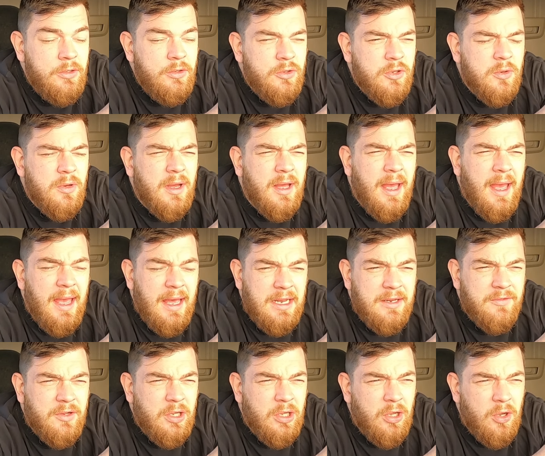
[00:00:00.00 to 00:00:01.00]
You do a
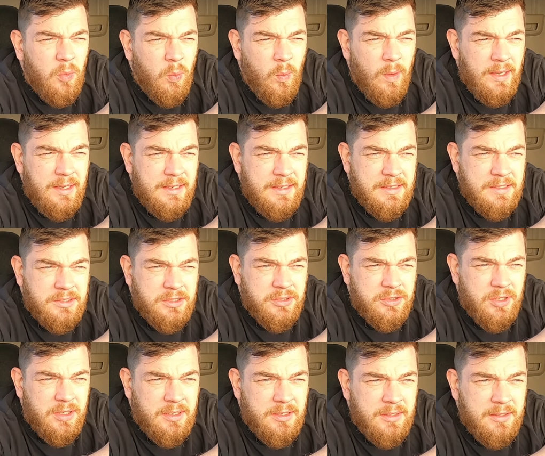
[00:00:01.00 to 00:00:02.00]
hell of a lot of waiting as a
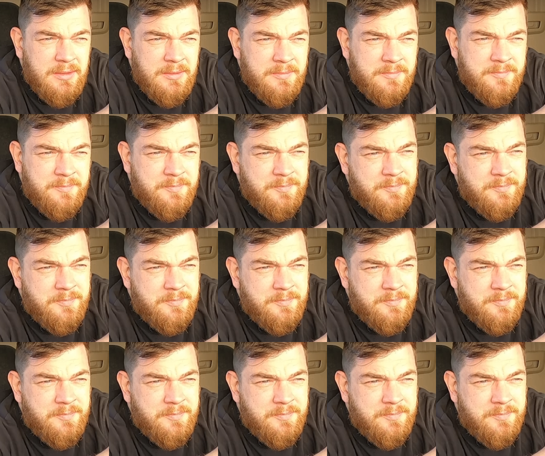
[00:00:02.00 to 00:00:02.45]
trucker.